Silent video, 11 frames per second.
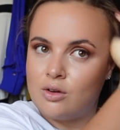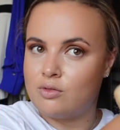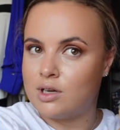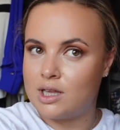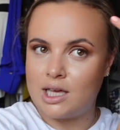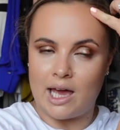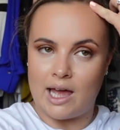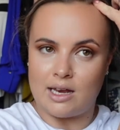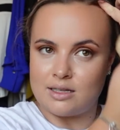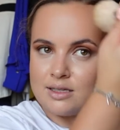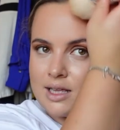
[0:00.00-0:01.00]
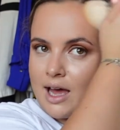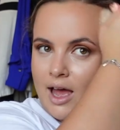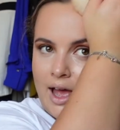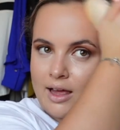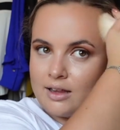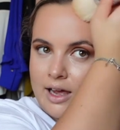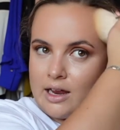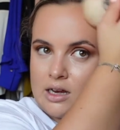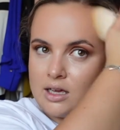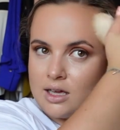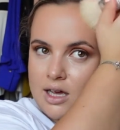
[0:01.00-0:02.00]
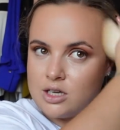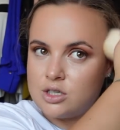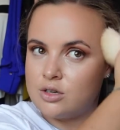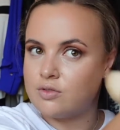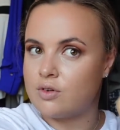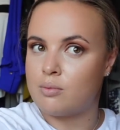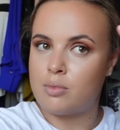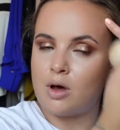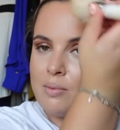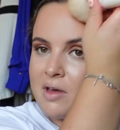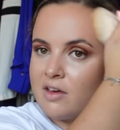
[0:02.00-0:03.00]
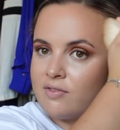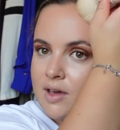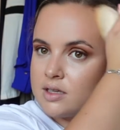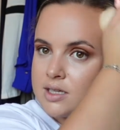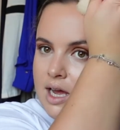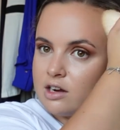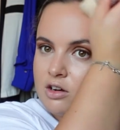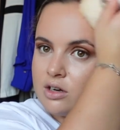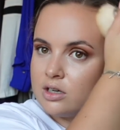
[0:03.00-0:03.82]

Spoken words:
really getting into that hairline in case you've put a bit of fake tan on.